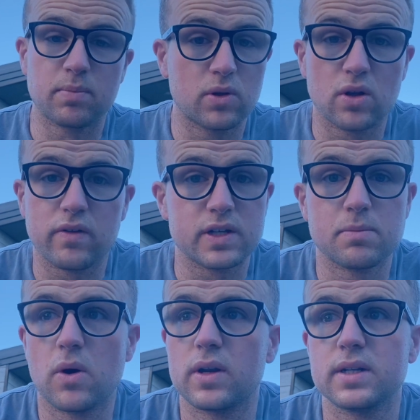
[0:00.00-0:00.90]
glorious
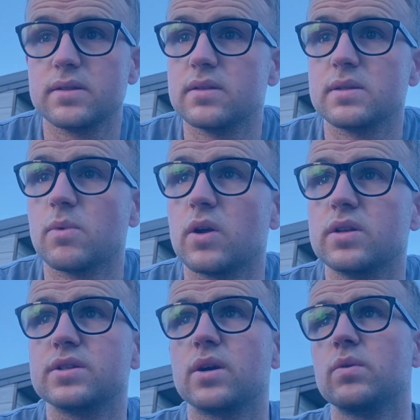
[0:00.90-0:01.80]
morning this
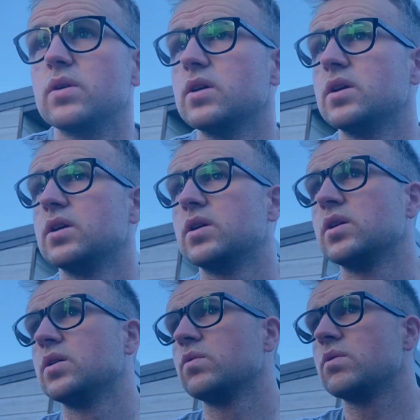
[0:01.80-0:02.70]
morning, so
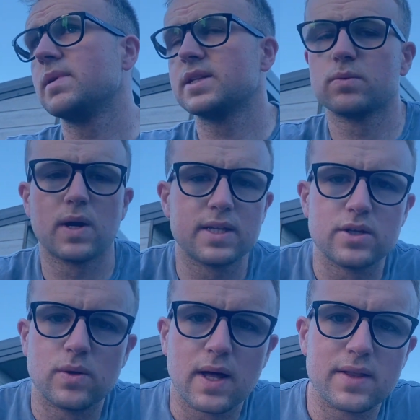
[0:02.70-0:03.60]
what better way to
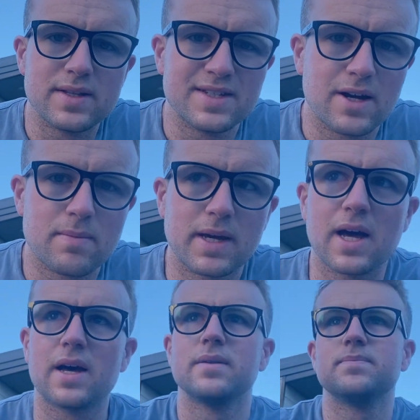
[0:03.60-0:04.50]
do that than sit on my
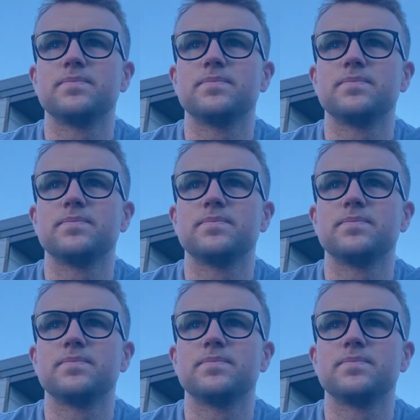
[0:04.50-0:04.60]
garden?